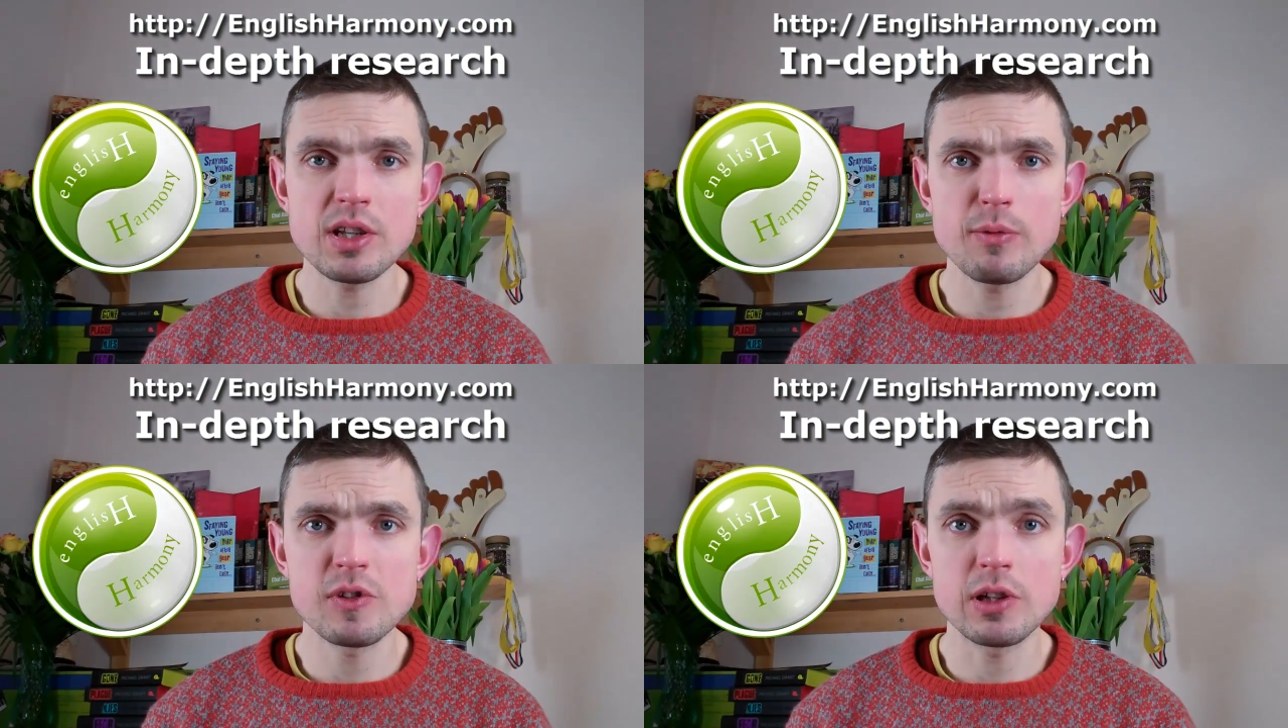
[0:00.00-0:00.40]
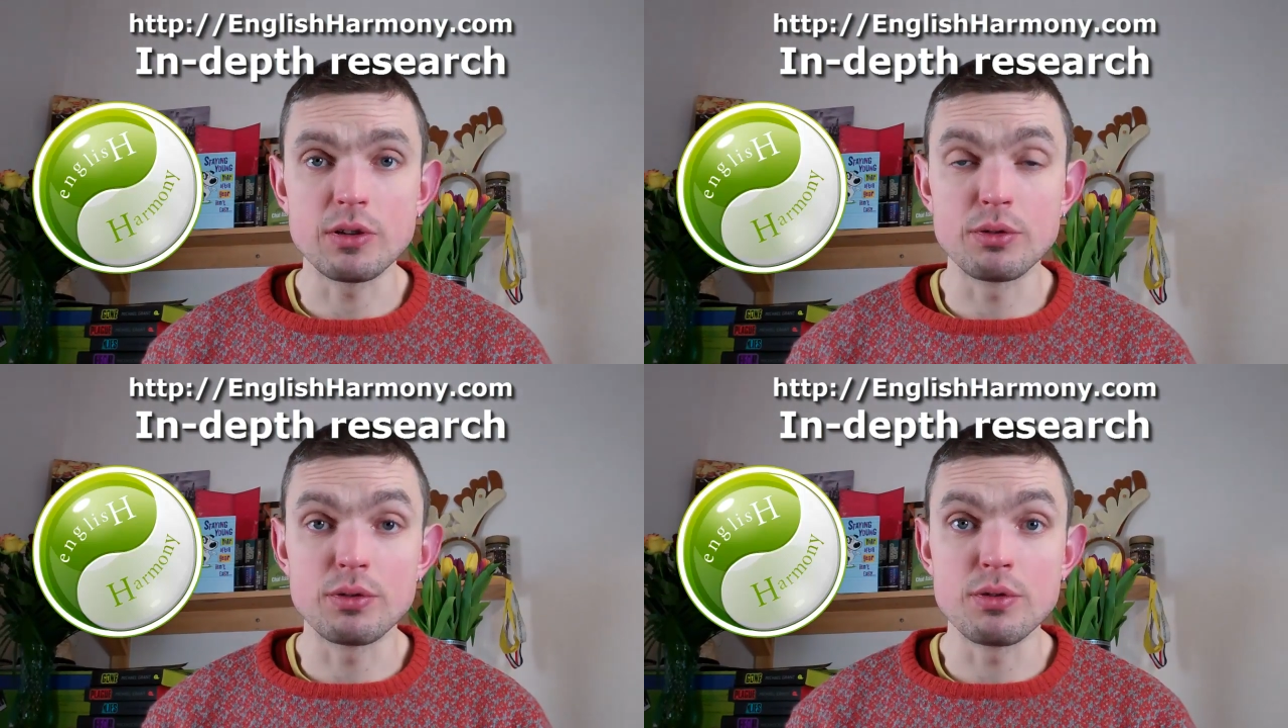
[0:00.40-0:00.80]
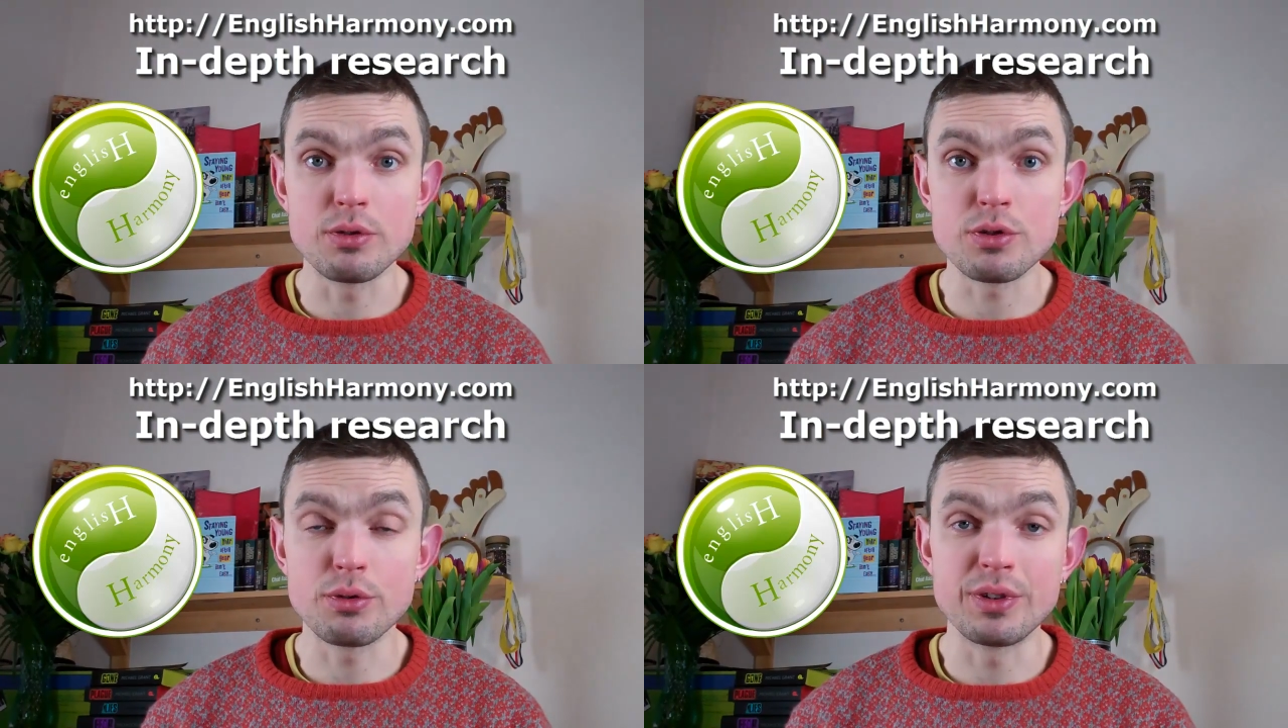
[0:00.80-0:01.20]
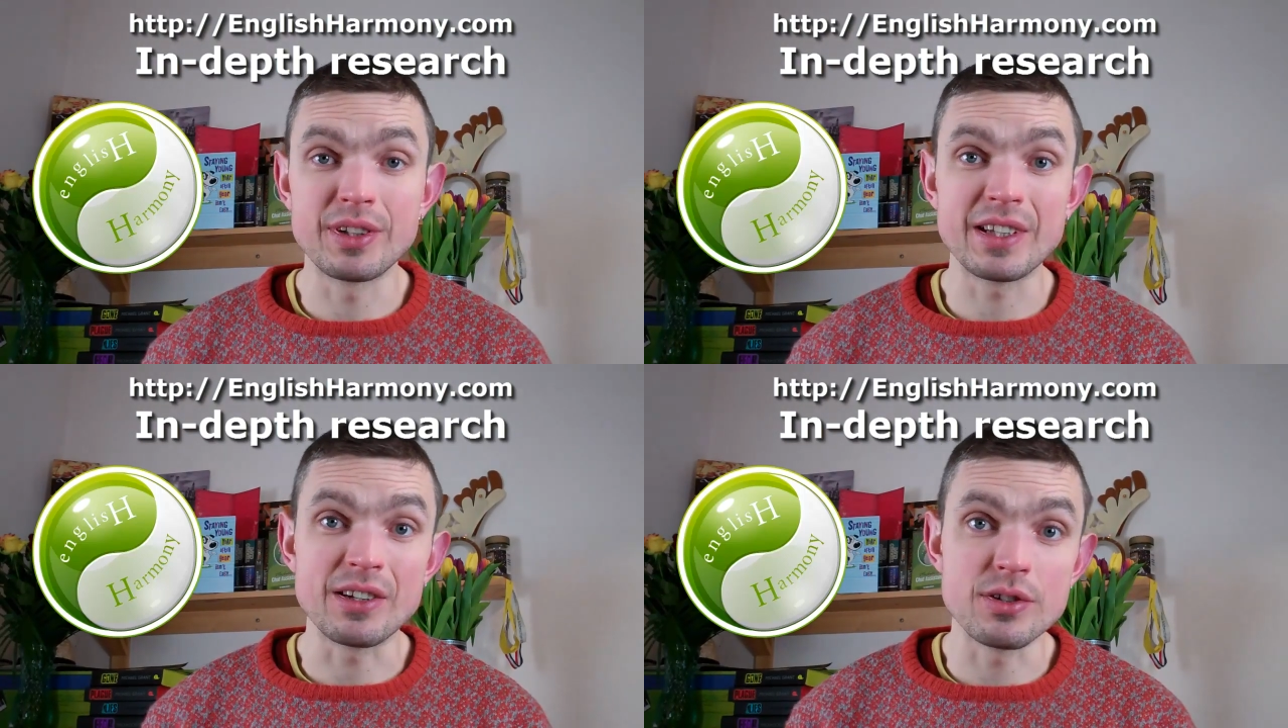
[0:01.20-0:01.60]
Obviously, you
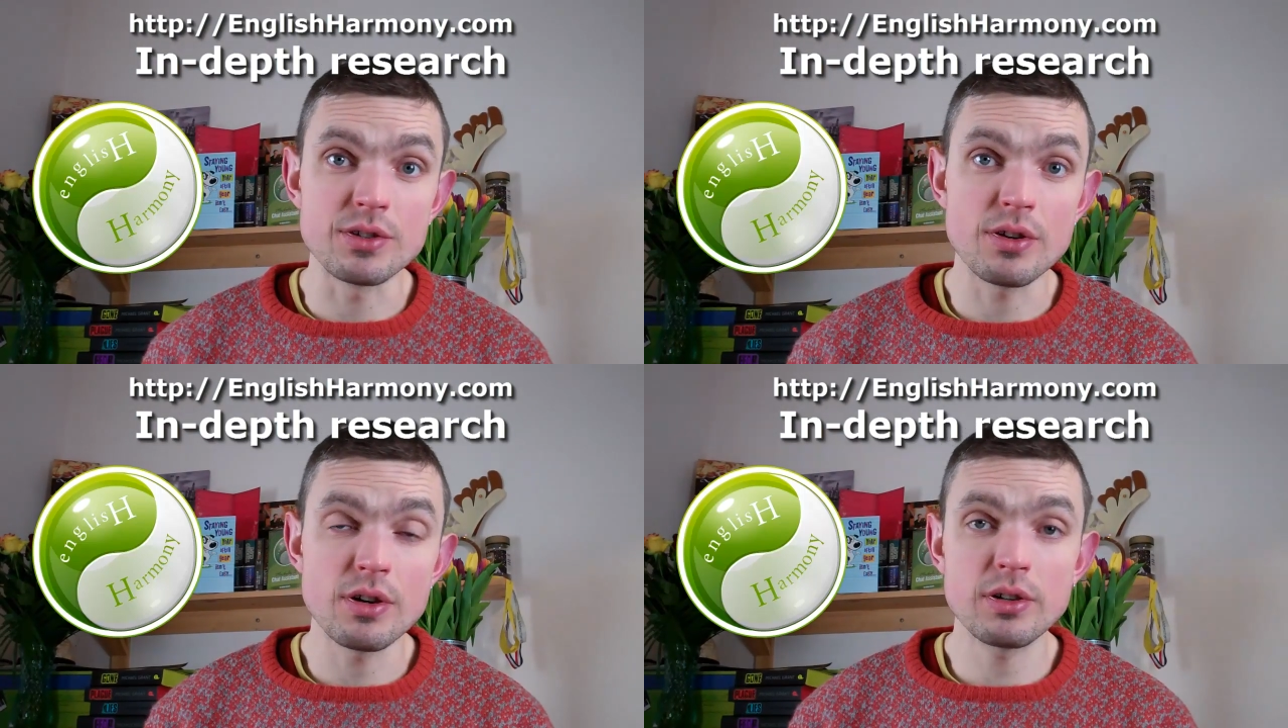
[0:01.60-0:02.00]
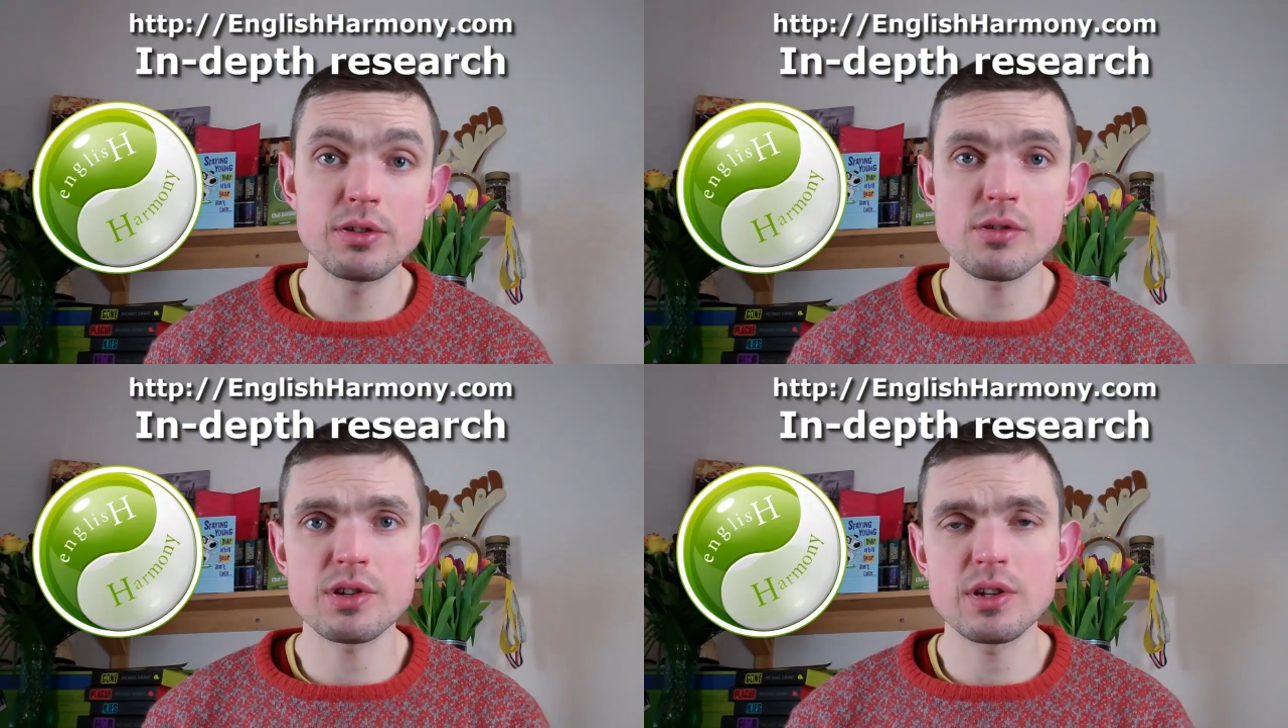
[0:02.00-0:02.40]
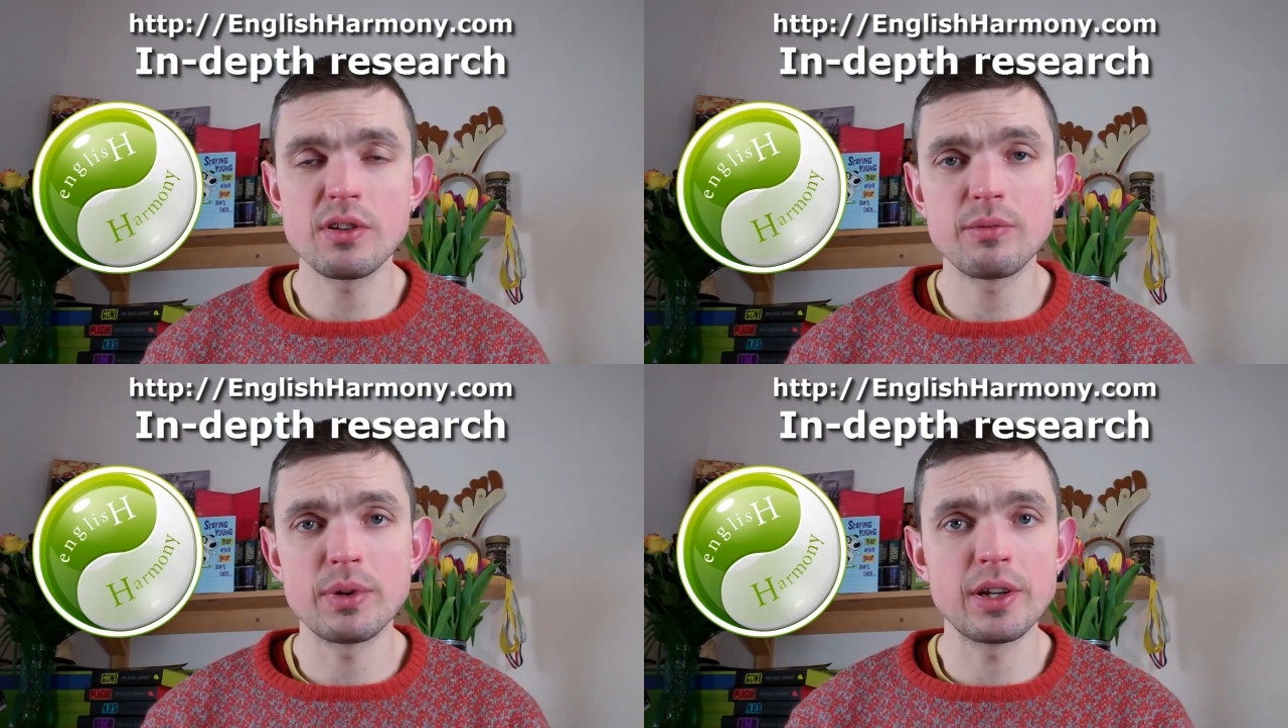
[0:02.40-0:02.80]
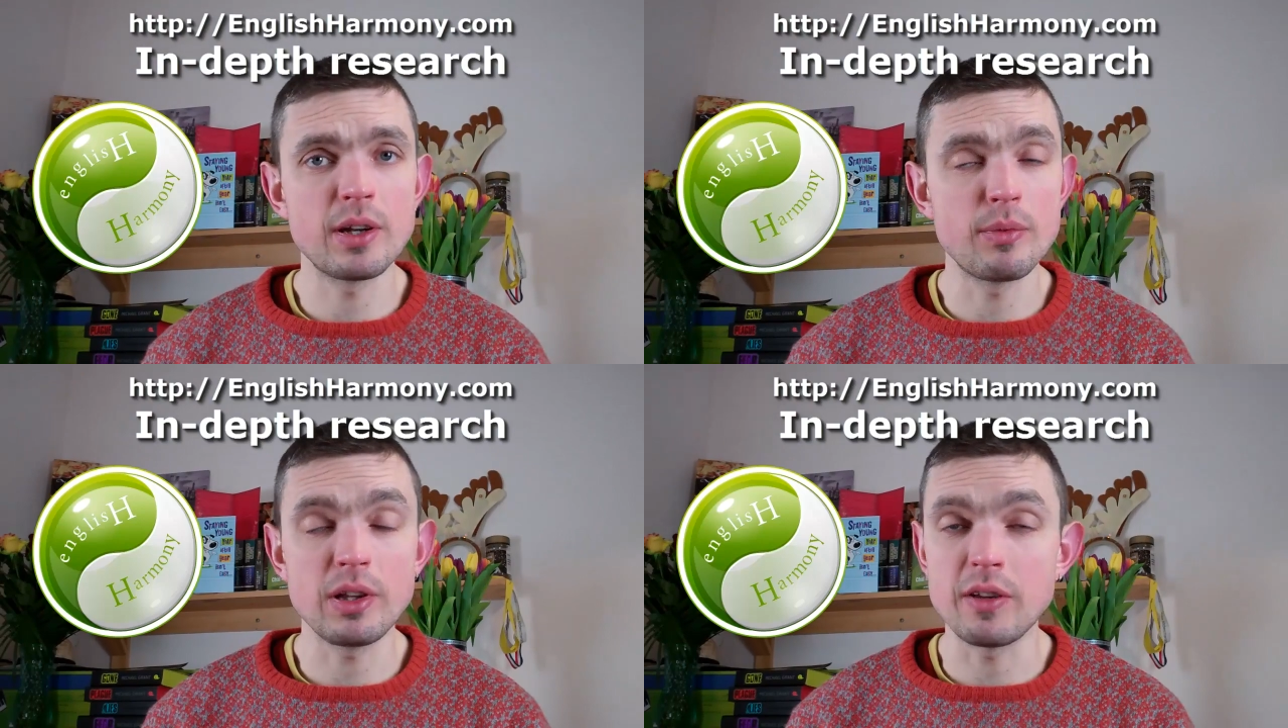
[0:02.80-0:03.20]
shouldn't exert yourself, but I
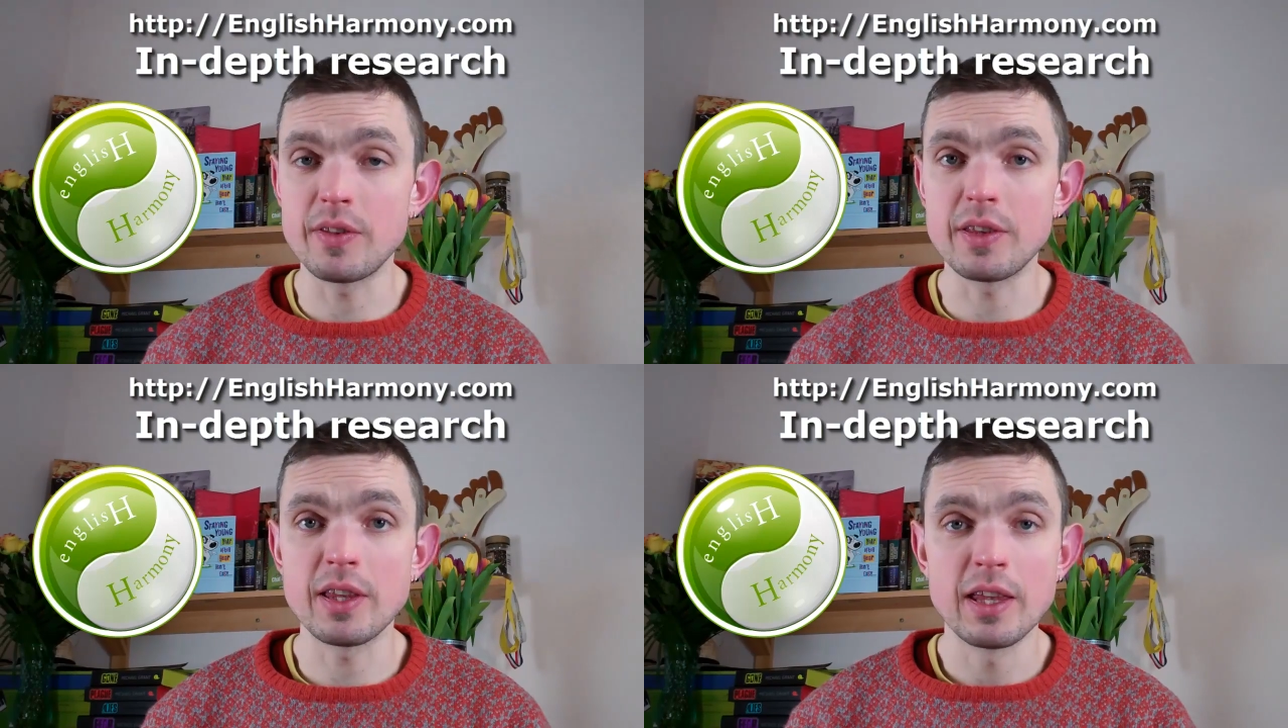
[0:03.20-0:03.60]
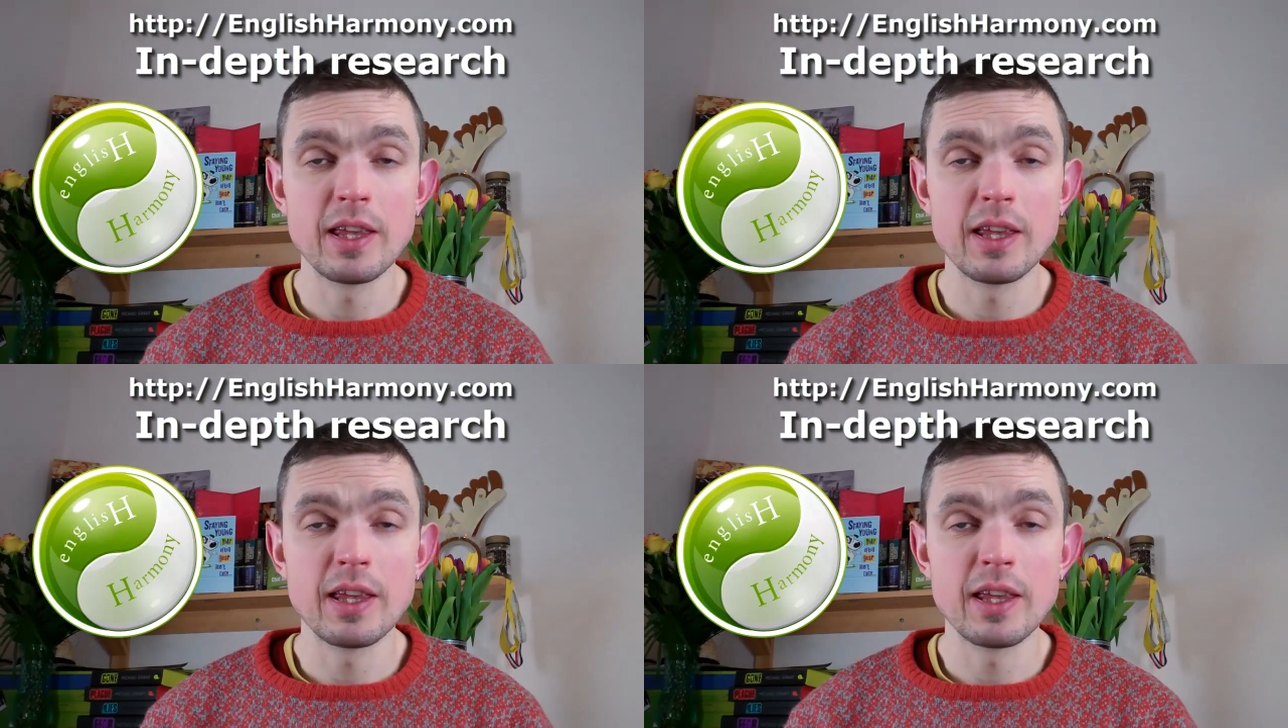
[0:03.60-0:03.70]
believe that